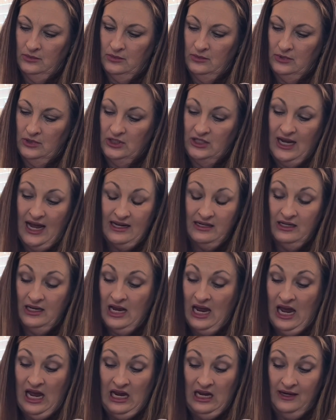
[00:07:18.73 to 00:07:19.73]

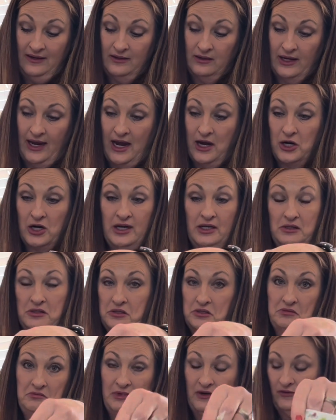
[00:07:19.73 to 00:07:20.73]
châtenay
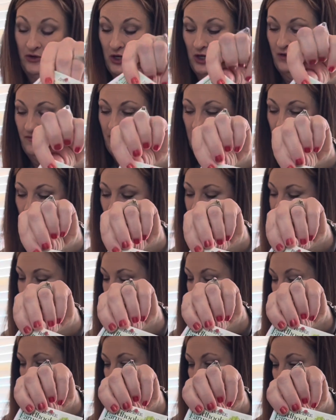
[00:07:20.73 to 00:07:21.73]
carrots. Never heard of them
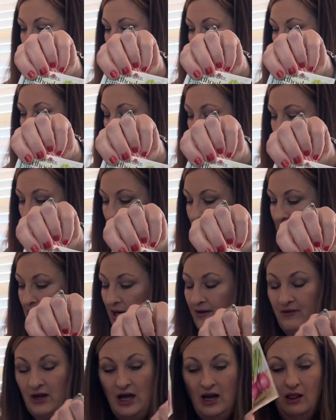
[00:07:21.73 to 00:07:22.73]
before. But
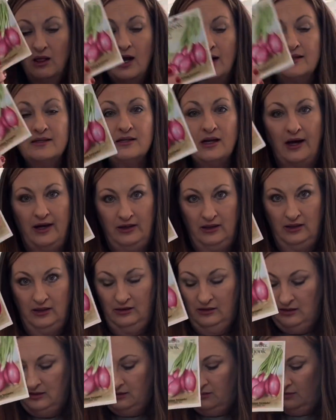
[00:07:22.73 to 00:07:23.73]
I've got lots of
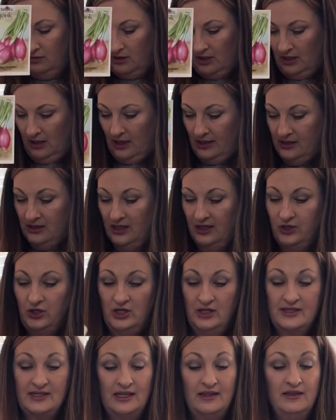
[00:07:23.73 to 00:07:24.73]
onions.
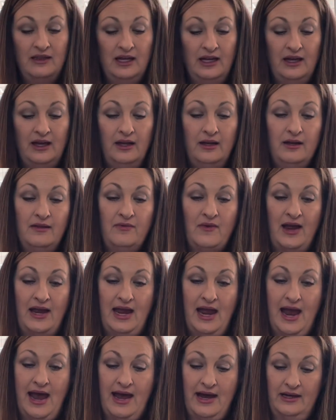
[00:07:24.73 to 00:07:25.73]
And then they
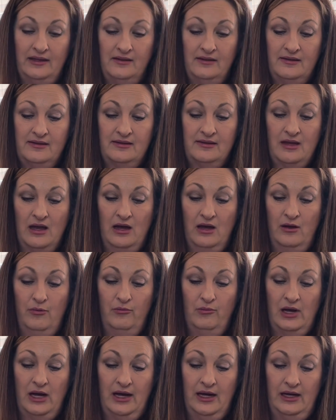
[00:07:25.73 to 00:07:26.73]
had
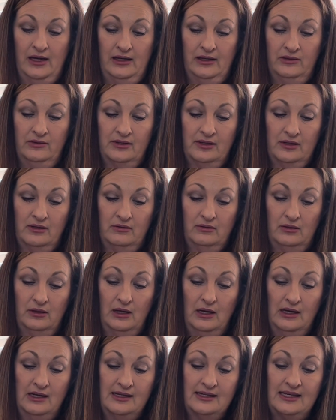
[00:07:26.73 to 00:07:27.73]
some
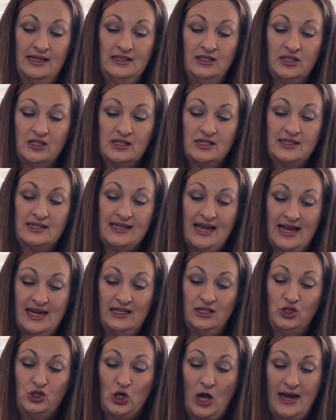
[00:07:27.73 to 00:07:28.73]

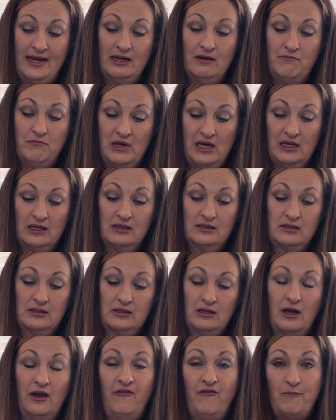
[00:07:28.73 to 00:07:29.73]
sunset giant mix
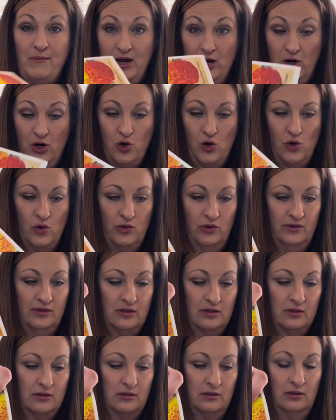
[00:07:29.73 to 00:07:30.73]
of
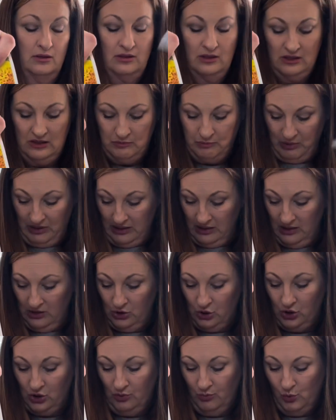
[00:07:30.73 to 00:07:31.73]
marigolds,
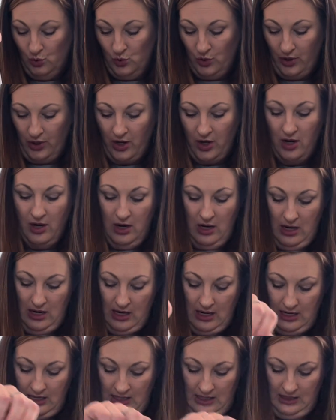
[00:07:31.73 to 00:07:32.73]
spinach some more,
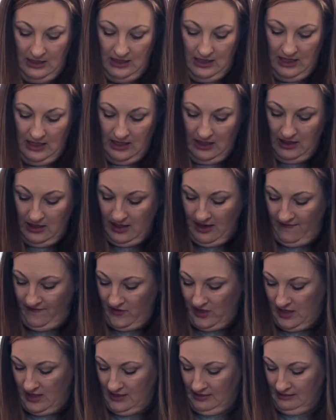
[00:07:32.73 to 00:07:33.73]
and then I've
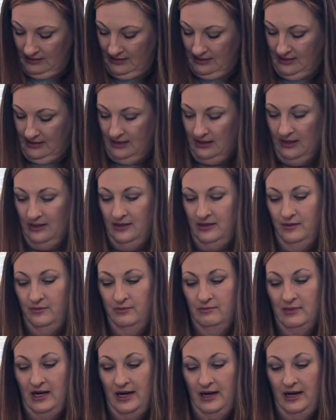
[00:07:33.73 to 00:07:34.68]
got some,